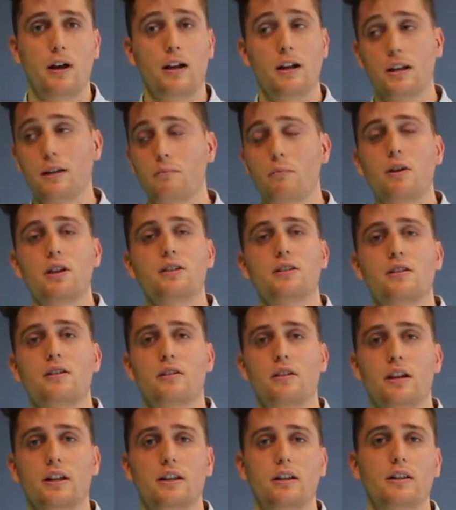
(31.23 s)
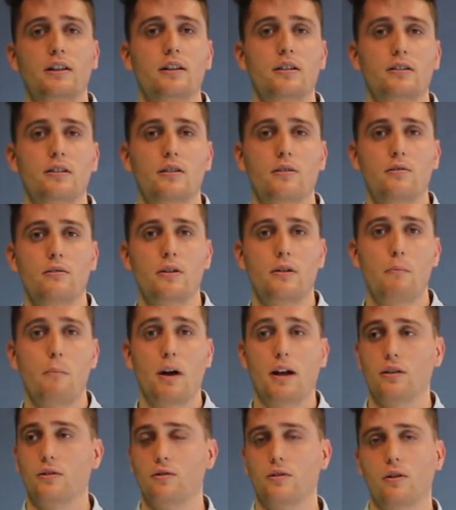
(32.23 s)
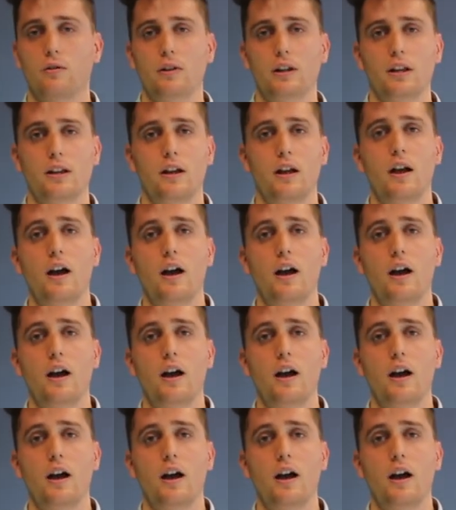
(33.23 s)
and it may generate a DC current back to the grid.